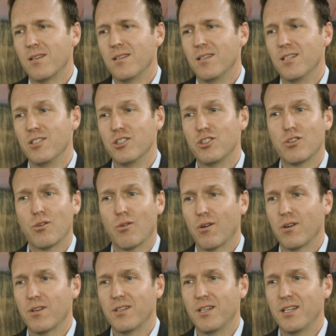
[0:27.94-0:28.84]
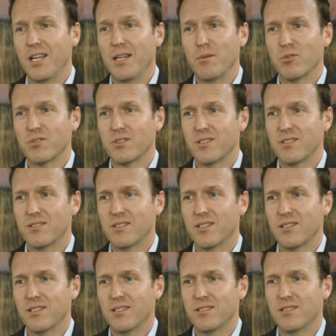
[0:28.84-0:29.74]
In short, it enables
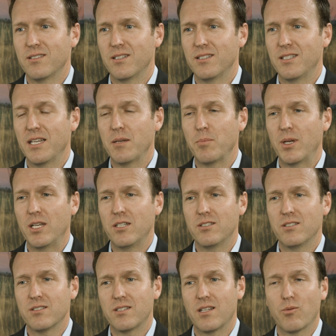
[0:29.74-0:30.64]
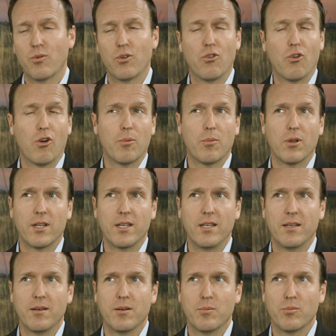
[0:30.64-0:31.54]
us to take patients that would
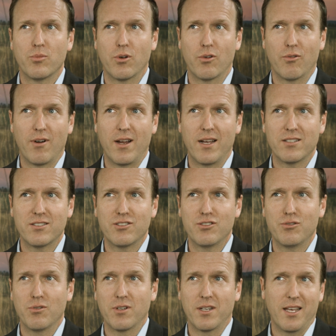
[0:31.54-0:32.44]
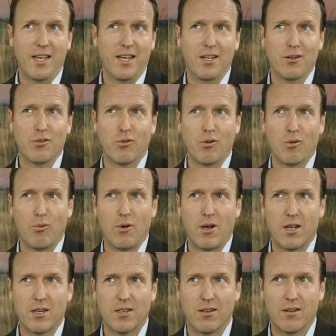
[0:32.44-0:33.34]
normally progress to a cane or a
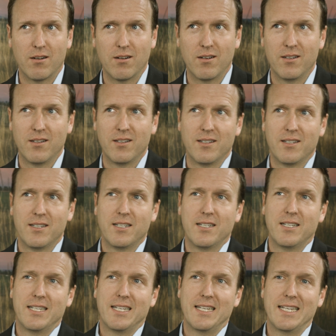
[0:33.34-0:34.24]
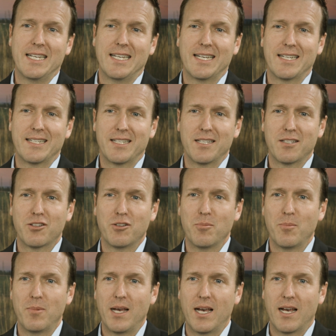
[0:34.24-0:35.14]
walker and get
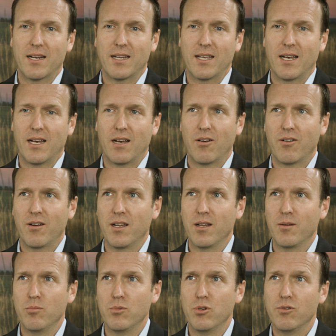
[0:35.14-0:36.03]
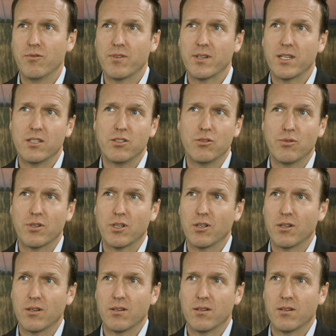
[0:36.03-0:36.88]
them back out and moving and doing,